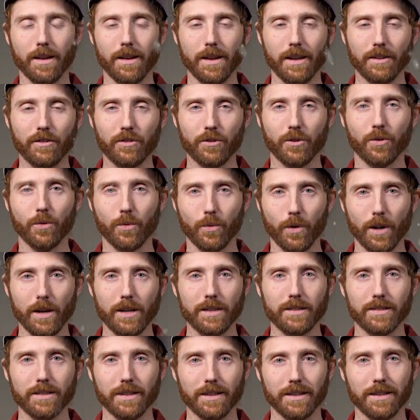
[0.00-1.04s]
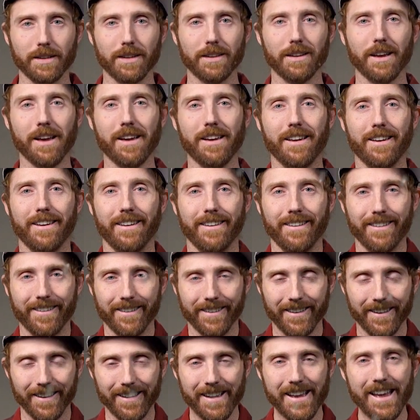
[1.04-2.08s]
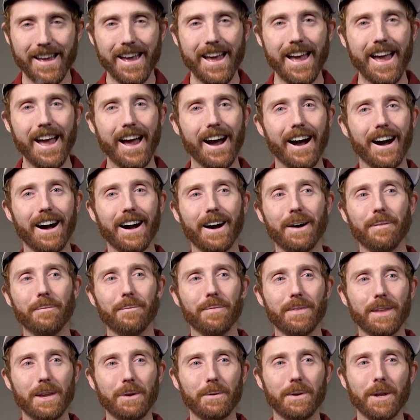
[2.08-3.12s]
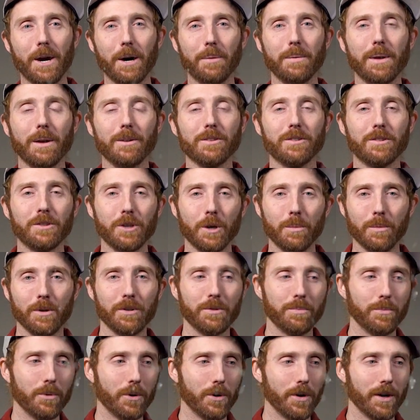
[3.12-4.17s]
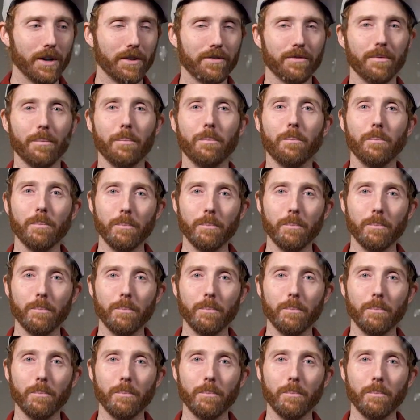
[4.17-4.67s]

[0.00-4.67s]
It's crazy. It would help me out so much more if